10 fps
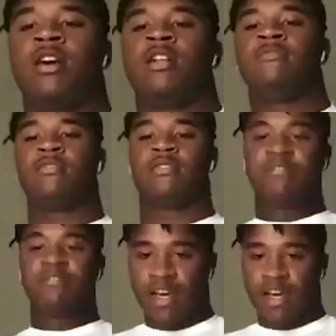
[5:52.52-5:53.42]
from
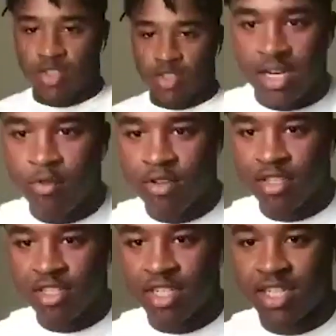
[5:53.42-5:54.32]
Savannah, Georgia, and I
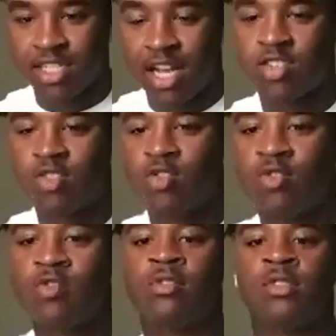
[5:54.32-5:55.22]
went to Jenkins High School.